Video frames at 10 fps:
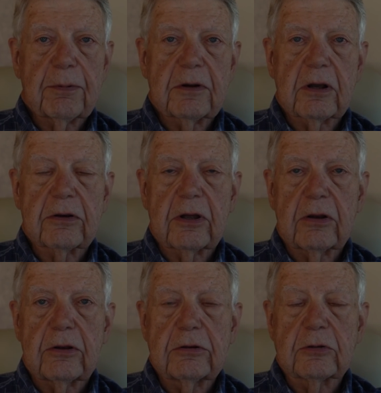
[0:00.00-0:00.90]
particularly
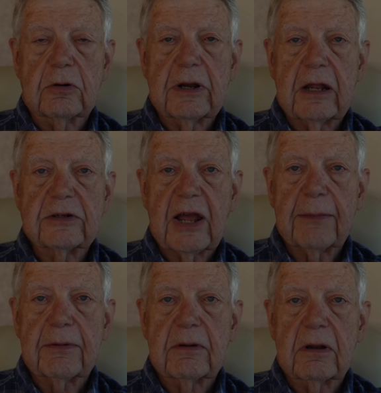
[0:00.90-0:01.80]
unusual. It has
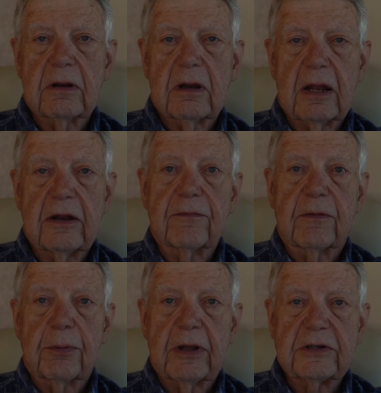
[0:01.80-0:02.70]
happened in
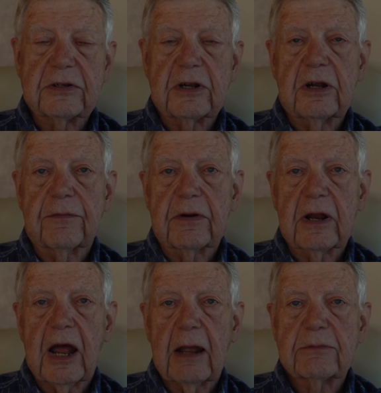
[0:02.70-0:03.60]
different places at different
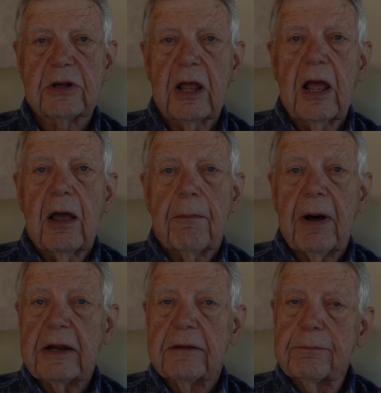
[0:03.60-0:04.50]
times,
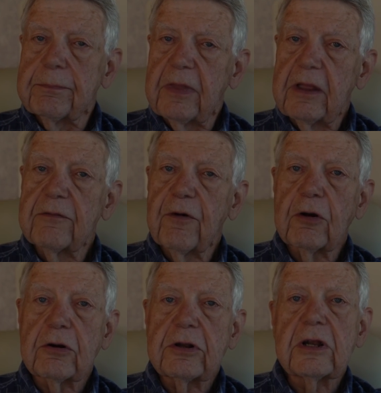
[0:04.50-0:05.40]
but the
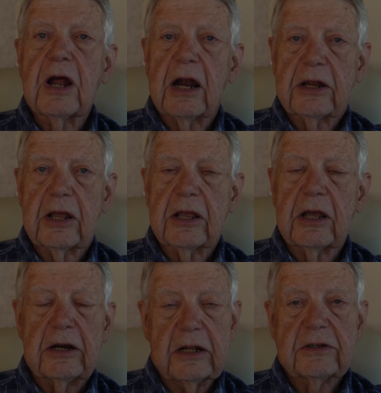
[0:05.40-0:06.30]
inverter did not kick
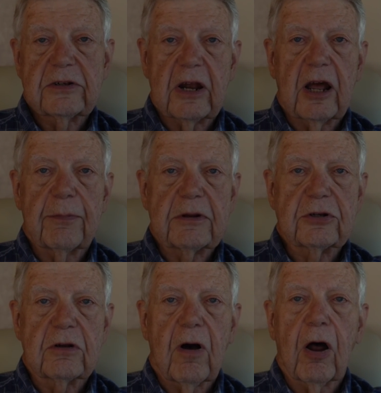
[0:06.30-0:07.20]
in, and it's set up. It
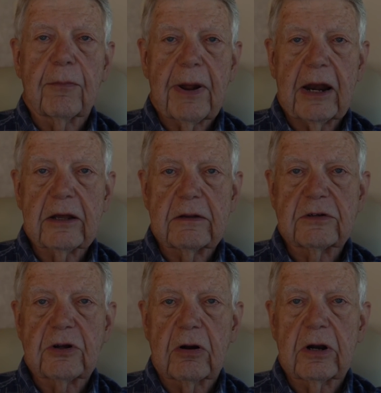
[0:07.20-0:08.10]
should have automatically have
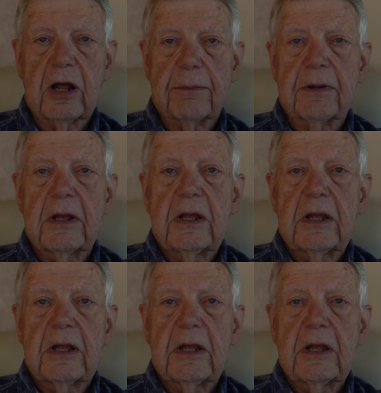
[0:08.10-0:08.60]
started up.